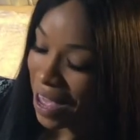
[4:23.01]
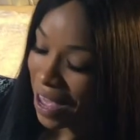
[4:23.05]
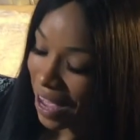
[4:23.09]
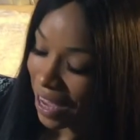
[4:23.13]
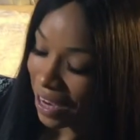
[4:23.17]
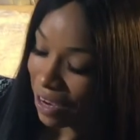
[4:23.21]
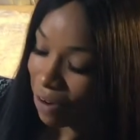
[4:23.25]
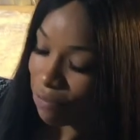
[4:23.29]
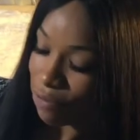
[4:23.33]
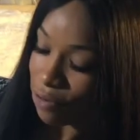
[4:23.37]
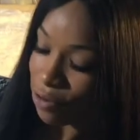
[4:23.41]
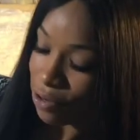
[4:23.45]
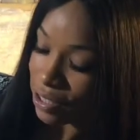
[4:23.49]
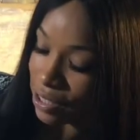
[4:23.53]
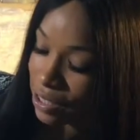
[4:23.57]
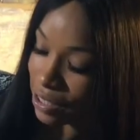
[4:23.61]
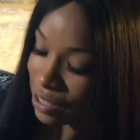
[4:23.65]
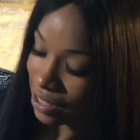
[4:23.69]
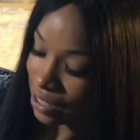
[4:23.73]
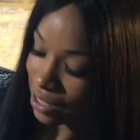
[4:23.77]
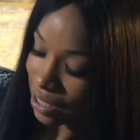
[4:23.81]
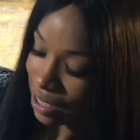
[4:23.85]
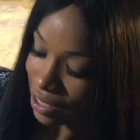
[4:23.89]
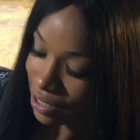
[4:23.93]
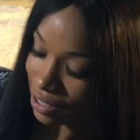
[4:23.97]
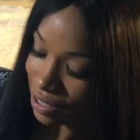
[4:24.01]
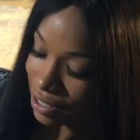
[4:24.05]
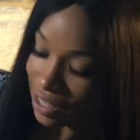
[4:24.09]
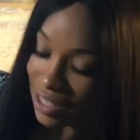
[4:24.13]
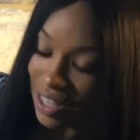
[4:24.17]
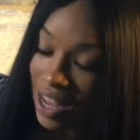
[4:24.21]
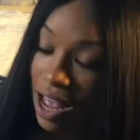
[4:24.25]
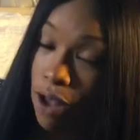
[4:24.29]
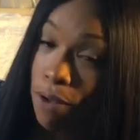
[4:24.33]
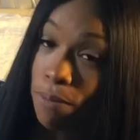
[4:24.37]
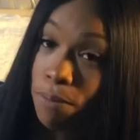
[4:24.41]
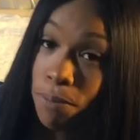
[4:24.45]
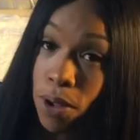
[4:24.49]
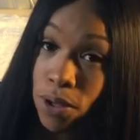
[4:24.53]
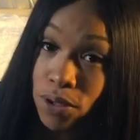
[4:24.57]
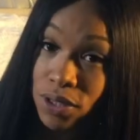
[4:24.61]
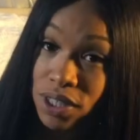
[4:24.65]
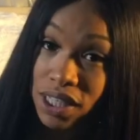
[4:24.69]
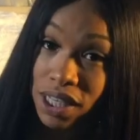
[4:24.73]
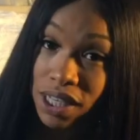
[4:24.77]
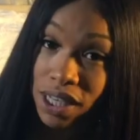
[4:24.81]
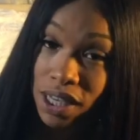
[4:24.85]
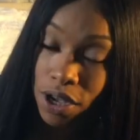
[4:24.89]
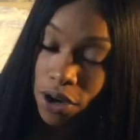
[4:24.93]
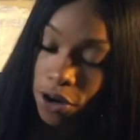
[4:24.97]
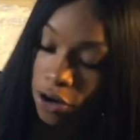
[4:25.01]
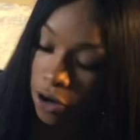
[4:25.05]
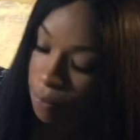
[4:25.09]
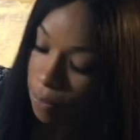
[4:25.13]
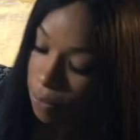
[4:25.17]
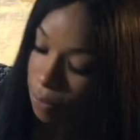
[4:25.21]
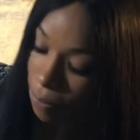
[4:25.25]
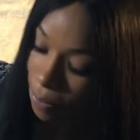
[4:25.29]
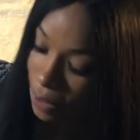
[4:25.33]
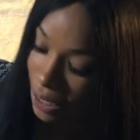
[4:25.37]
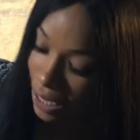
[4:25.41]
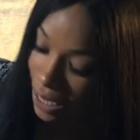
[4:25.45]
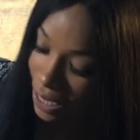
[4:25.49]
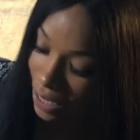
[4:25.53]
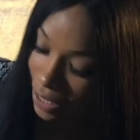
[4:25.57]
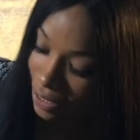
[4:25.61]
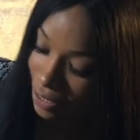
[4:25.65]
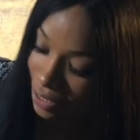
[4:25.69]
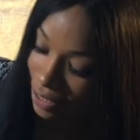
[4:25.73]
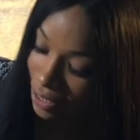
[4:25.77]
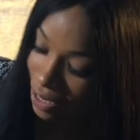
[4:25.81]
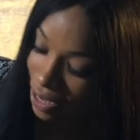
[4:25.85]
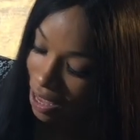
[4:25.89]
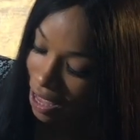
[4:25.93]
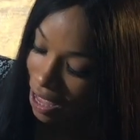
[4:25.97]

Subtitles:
And of course it says it is our multi-herbal blend,